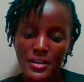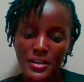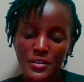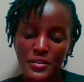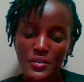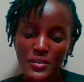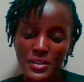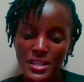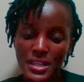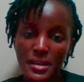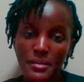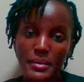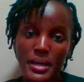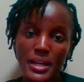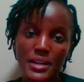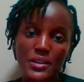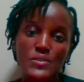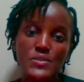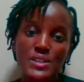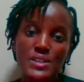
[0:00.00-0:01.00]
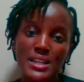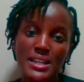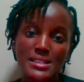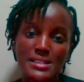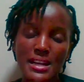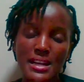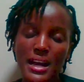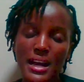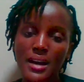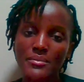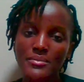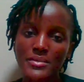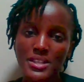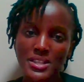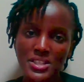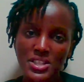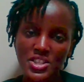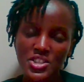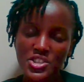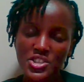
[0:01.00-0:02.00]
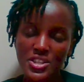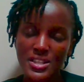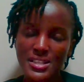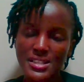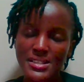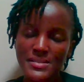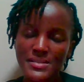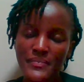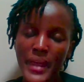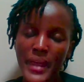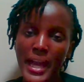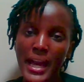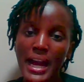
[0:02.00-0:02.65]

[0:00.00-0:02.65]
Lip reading: them, and also doesn't harm the teachers.